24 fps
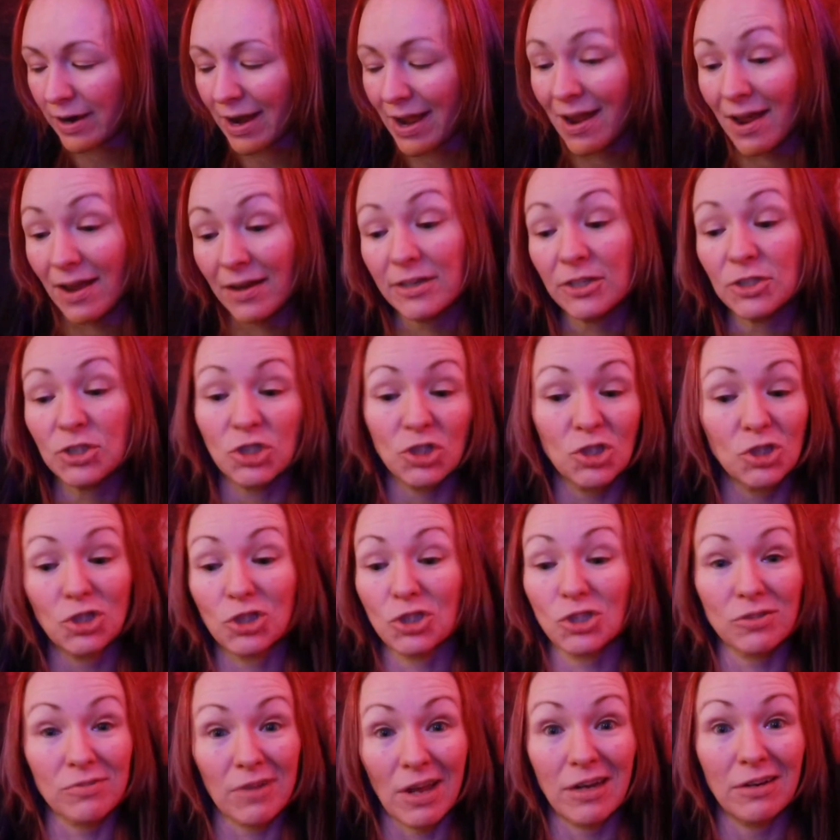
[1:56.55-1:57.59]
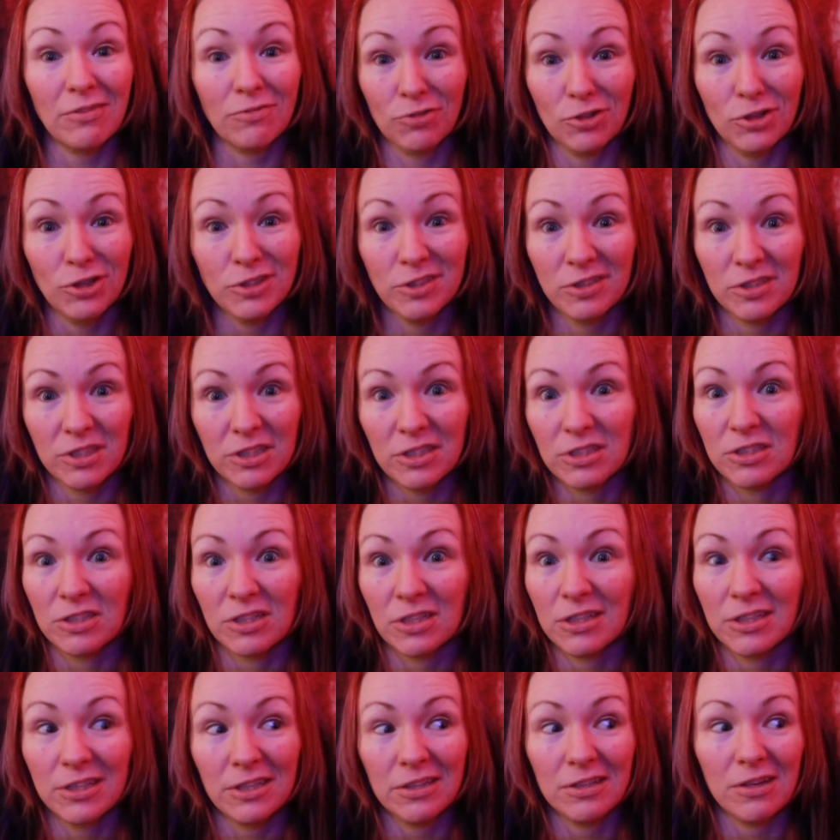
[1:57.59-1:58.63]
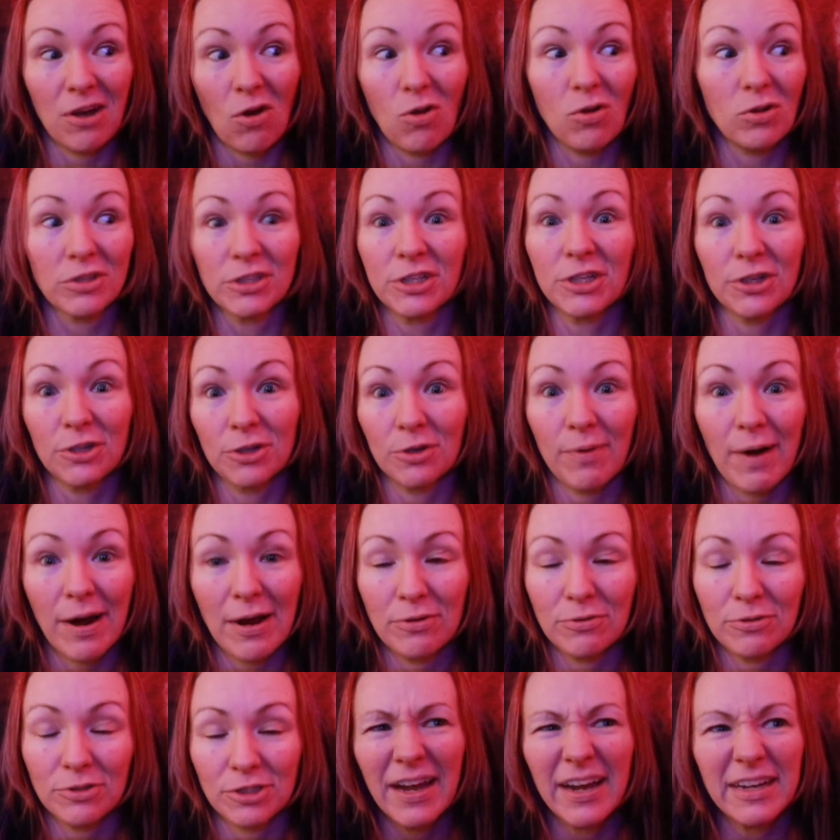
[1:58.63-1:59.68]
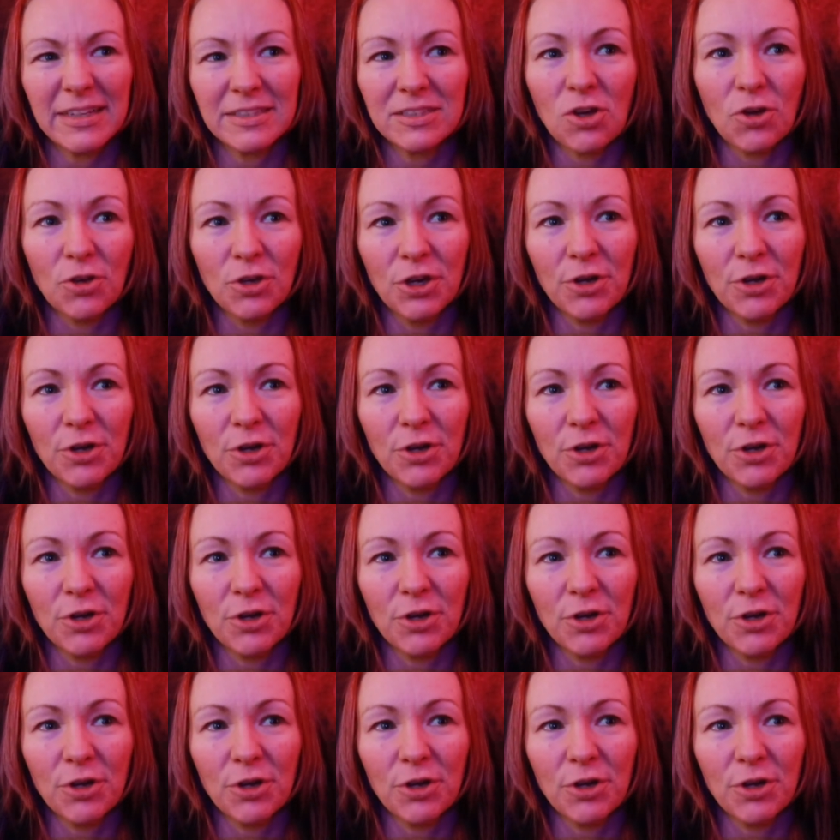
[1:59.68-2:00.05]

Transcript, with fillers: And it's just kind of good seasonally all year round. I guess all